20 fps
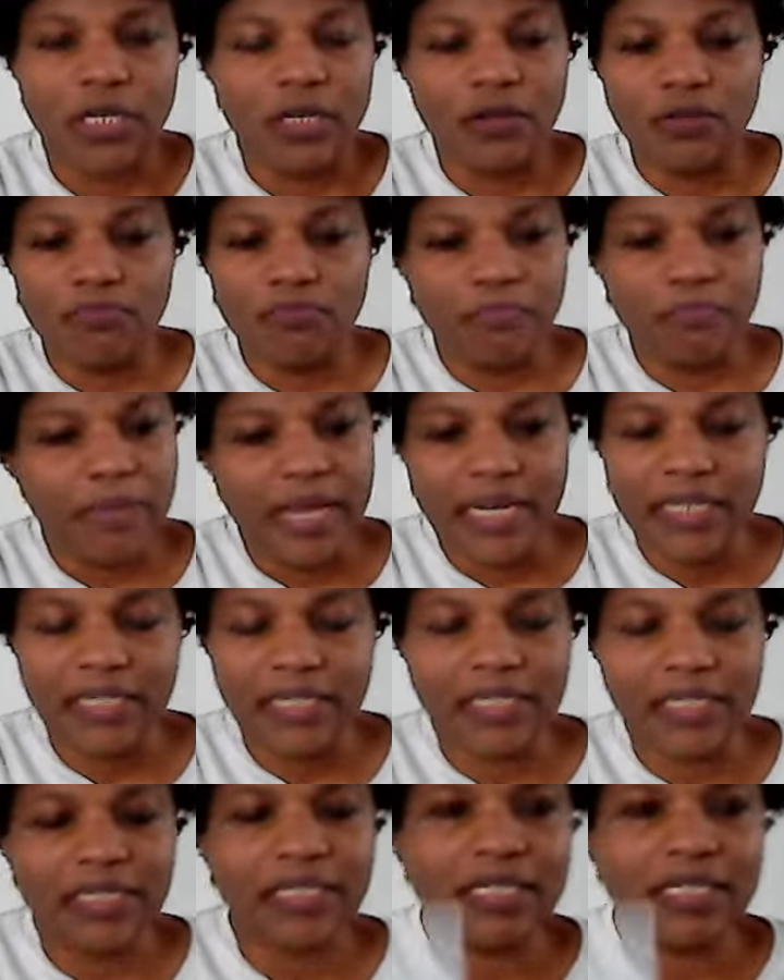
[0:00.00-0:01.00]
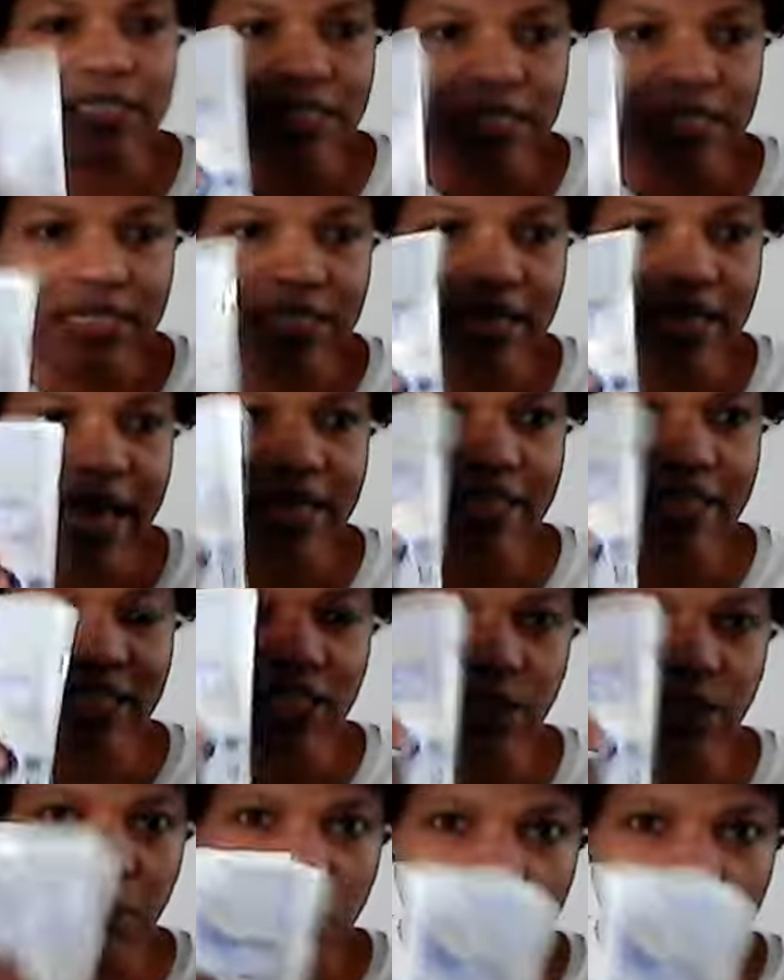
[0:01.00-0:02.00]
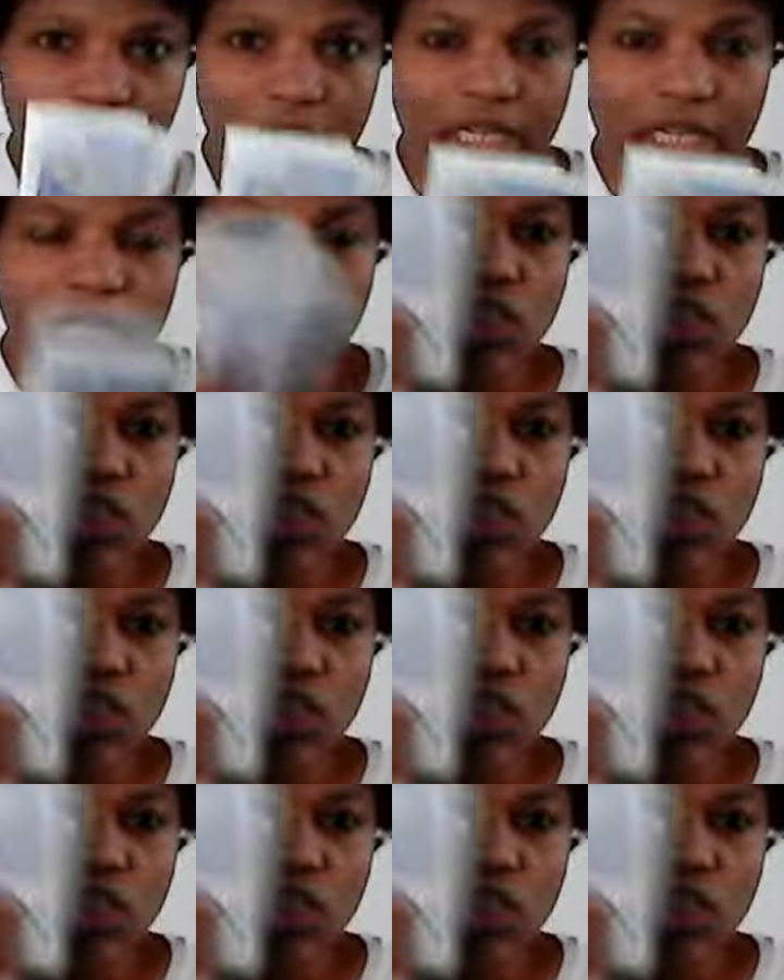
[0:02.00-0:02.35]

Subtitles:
Many things is inside this money.